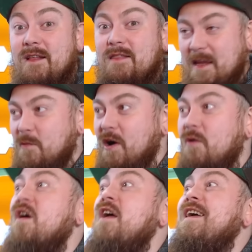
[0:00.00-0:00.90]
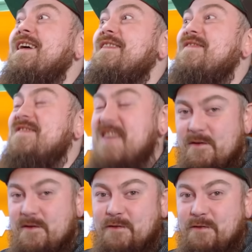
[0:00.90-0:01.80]
They will
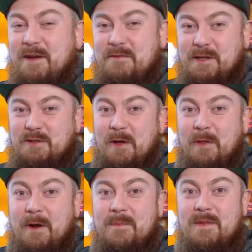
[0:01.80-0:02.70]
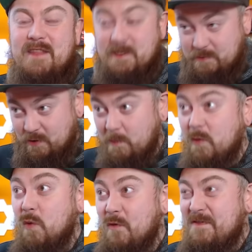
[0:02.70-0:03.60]
never forgive each other. This
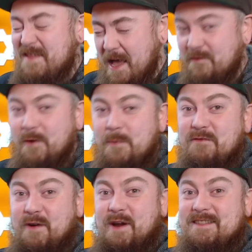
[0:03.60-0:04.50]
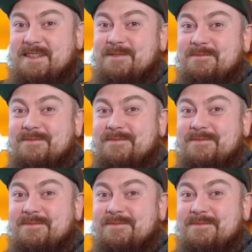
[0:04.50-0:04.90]
problem will never be fixed.